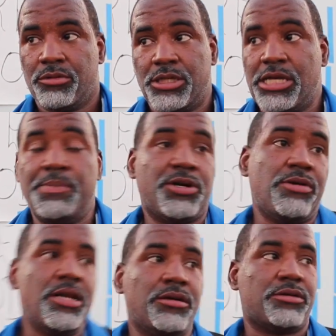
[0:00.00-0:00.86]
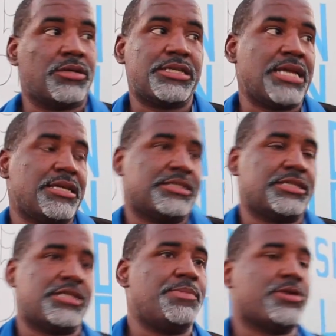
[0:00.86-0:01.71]
It's hypocritical. It's
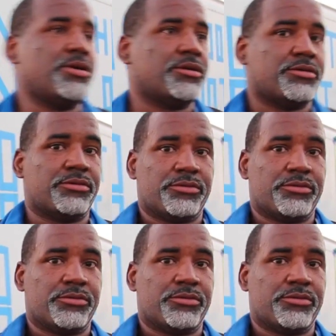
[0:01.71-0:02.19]
hypocritical.